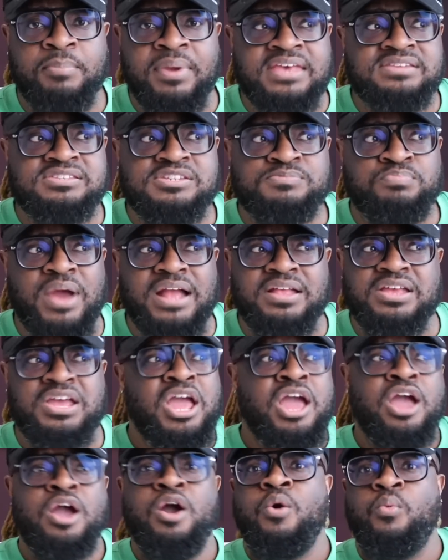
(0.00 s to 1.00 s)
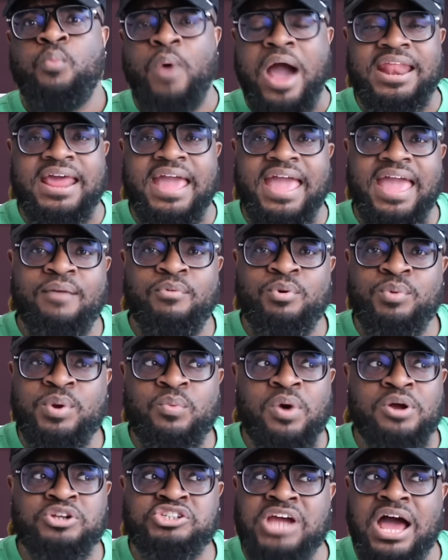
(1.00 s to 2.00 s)
business practices, why the hell would
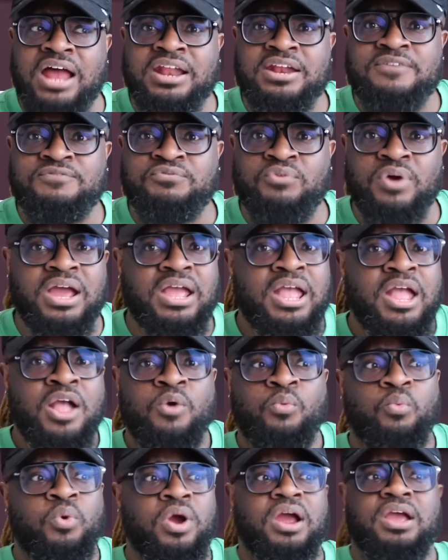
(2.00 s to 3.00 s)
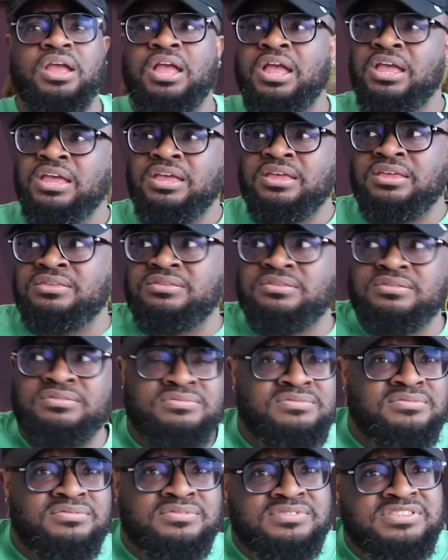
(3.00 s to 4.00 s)
we want y'all in the front where
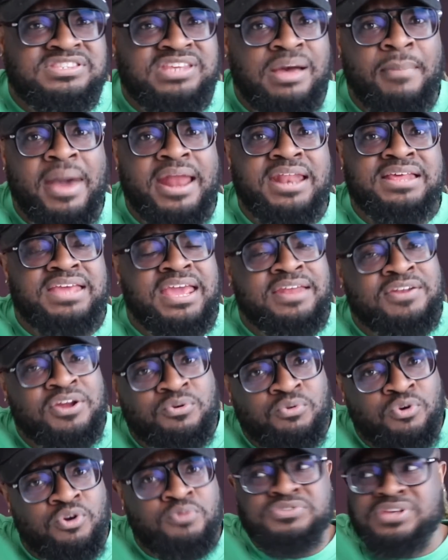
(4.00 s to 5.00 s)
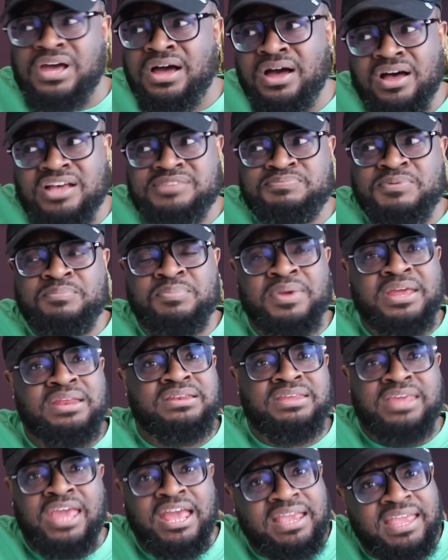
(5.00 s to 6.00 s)
somebody in the group's husband
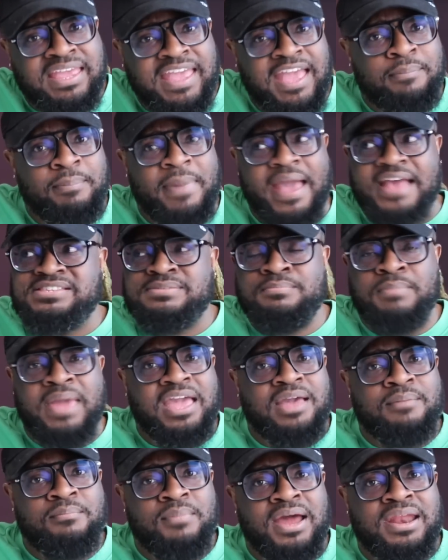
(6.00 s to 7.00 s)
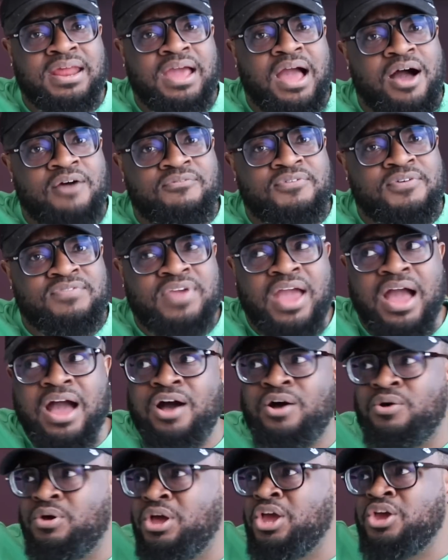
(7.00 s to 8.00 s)
been getting kickbacks and making money off of
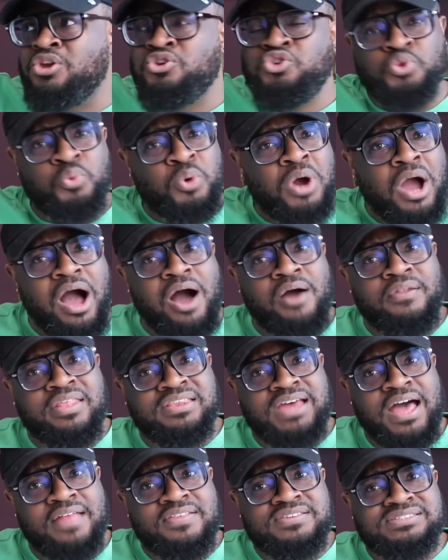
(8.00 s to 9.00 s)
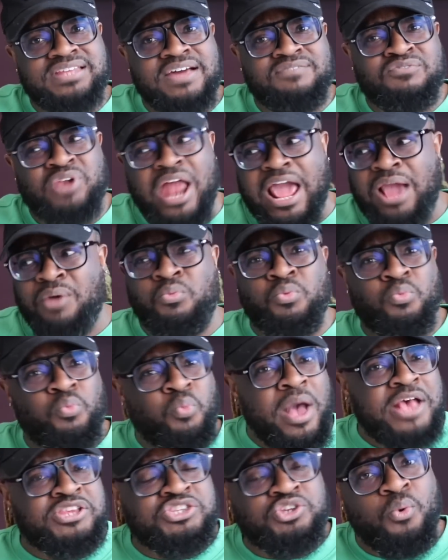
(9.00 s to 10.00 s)
y'all, doing all the other stuff? Like,
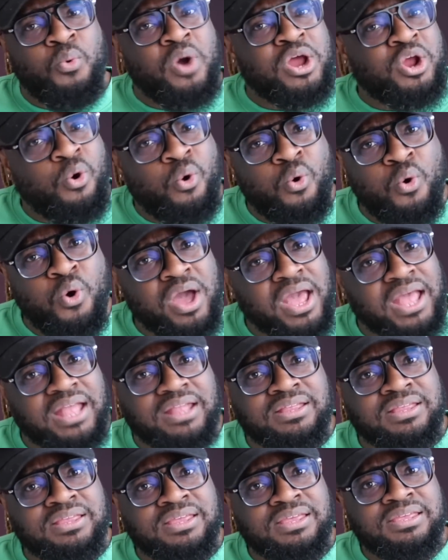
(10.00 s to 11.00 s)
what's going on?